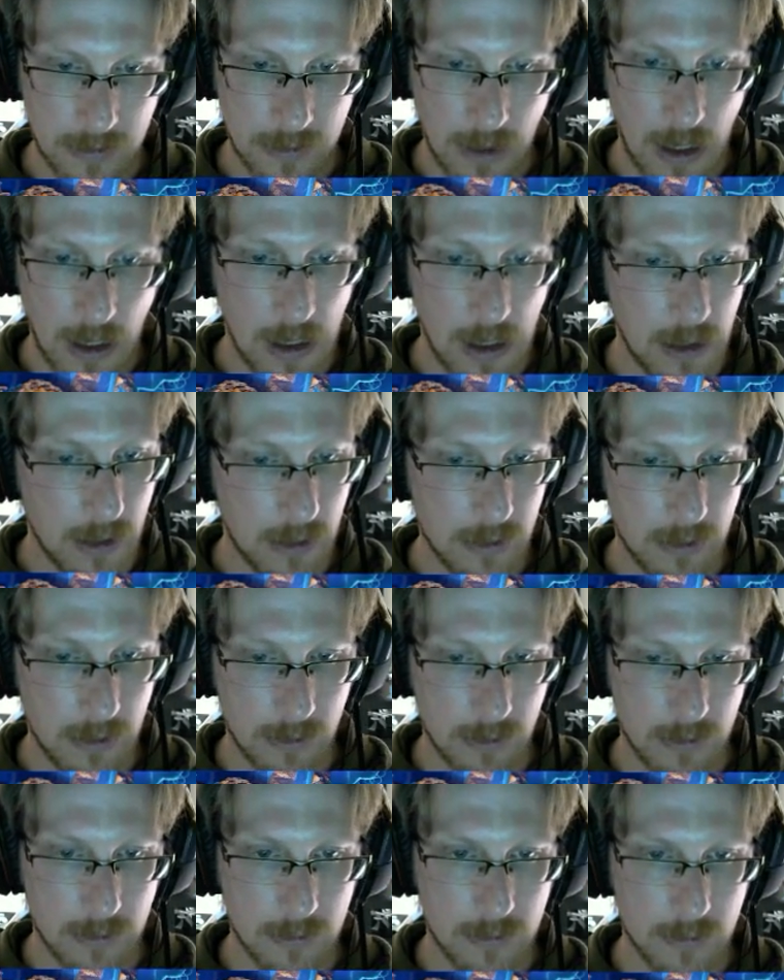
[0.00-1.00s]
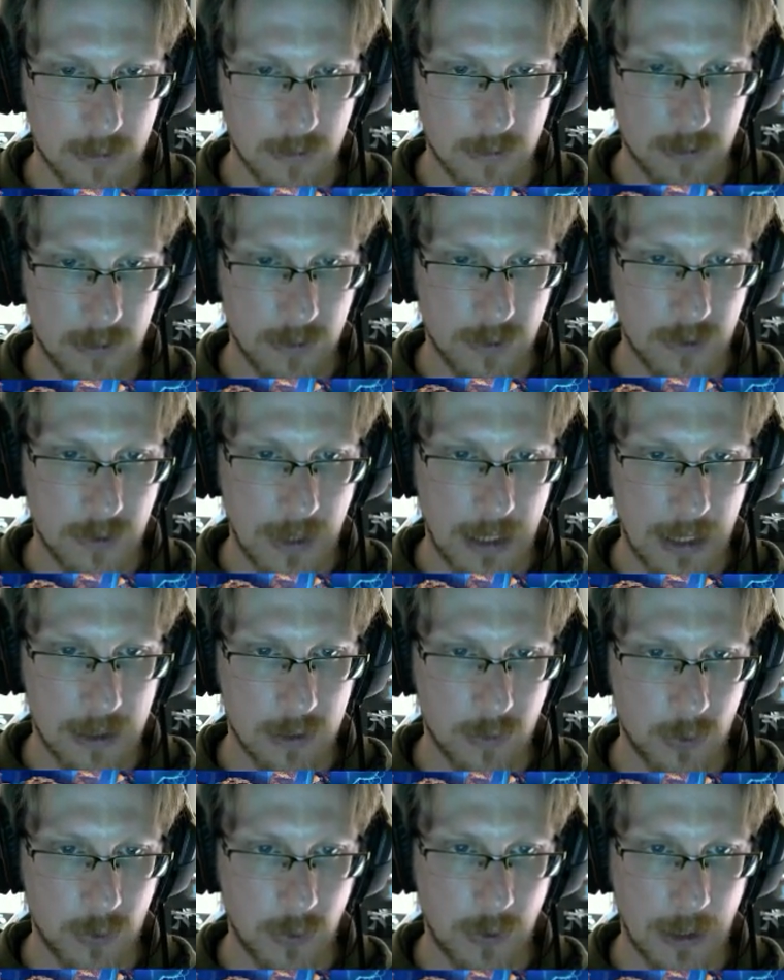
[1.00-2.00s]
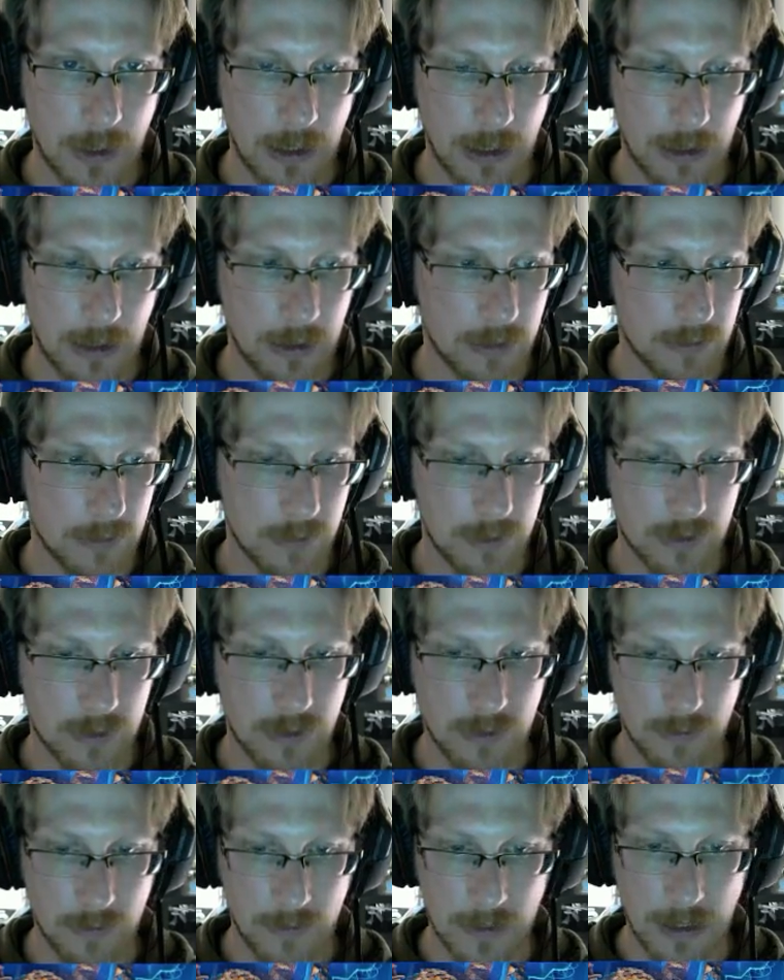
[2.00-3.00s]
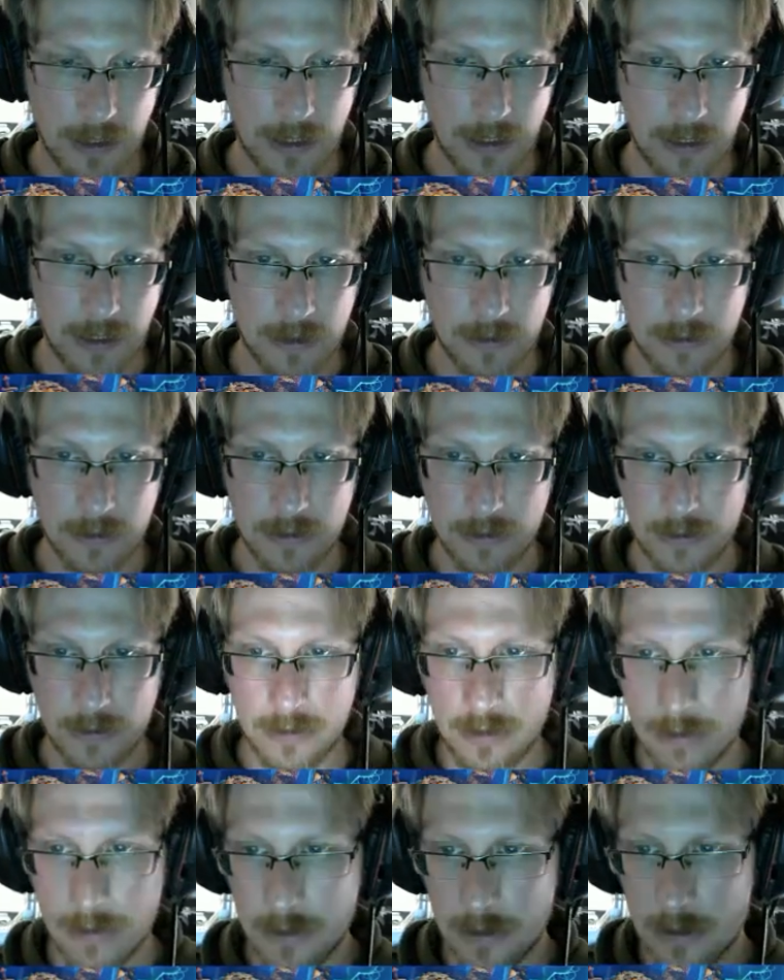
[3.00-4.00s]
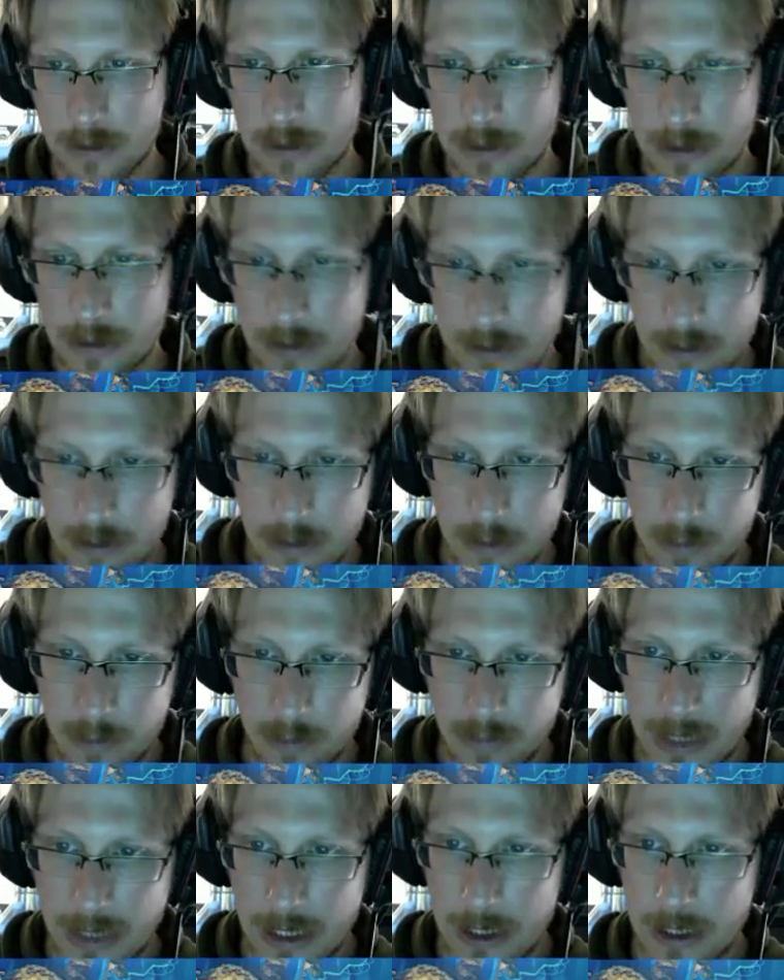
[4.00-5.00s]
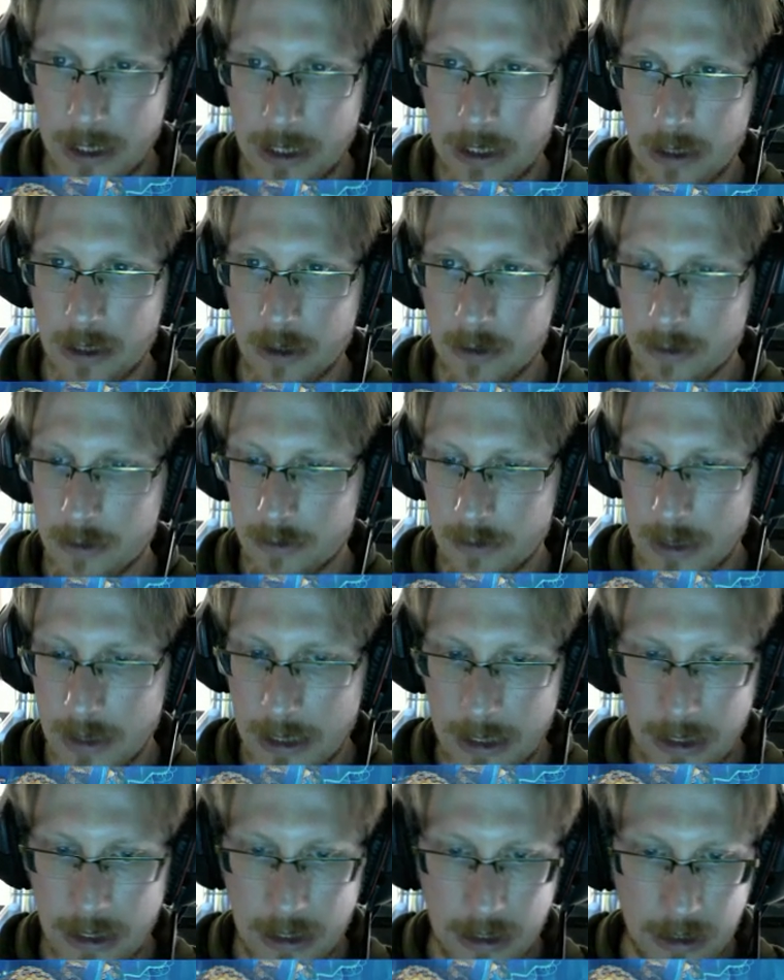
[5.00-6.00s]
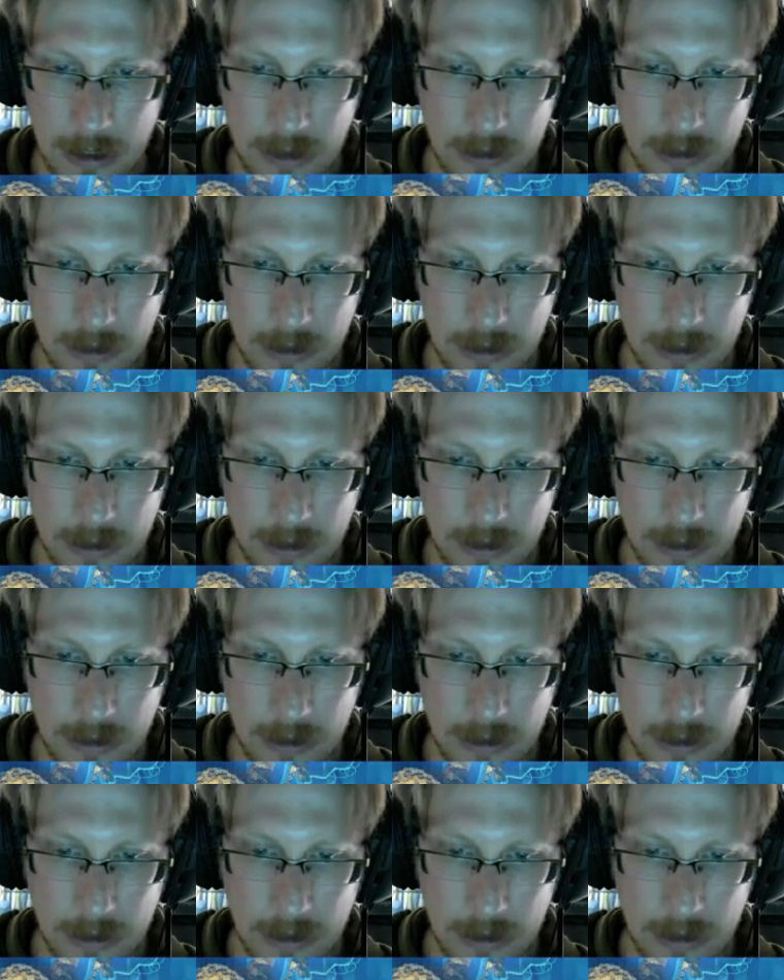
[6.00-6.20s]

Oh, that's pretty. Let's do that. Bang, harangue.